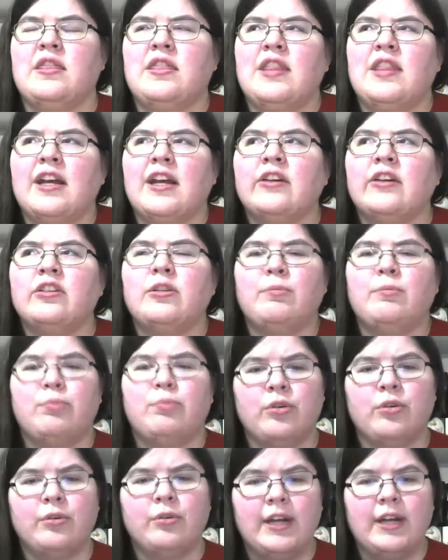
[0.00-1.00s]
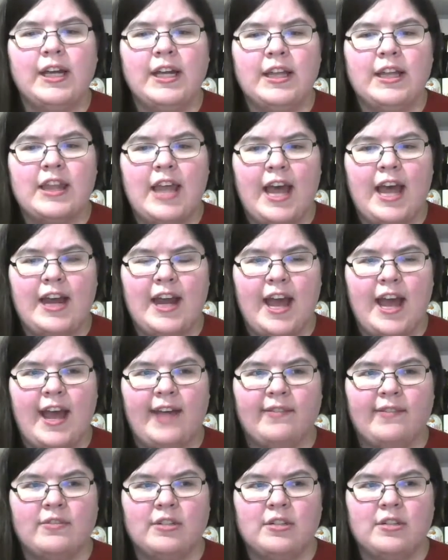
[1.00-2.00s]
they're the brewery that
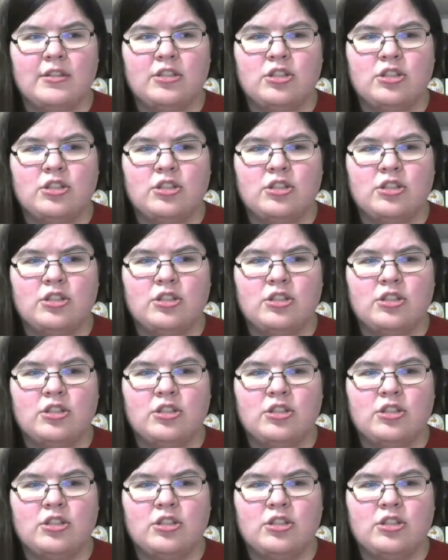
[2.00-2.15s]
has